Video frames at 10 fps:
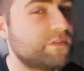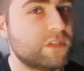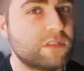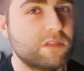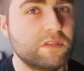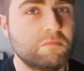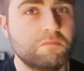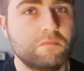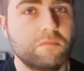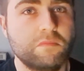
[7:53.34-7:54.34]
think the
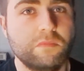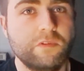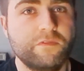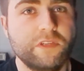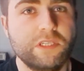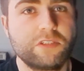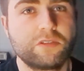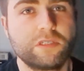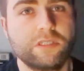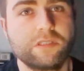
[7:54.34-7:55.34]
the finished
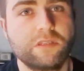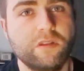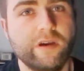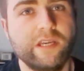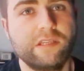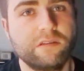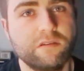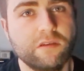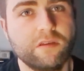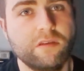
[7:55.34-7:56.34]
string is nine,
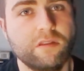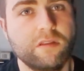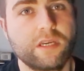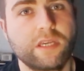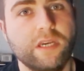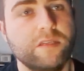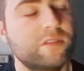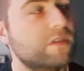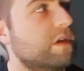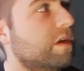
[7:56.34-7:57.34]
nine
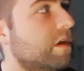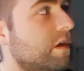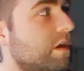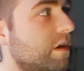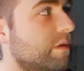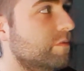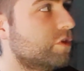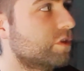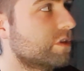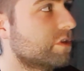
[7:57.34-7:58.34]
gauge um,
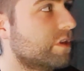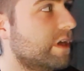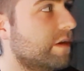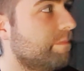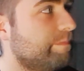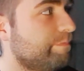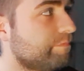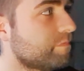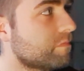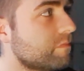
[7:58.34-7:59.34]
strings on that.
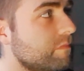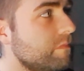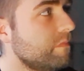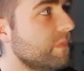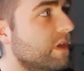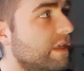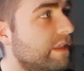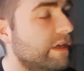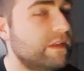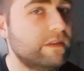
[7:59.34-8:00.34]
And
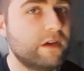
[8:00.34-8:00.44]
then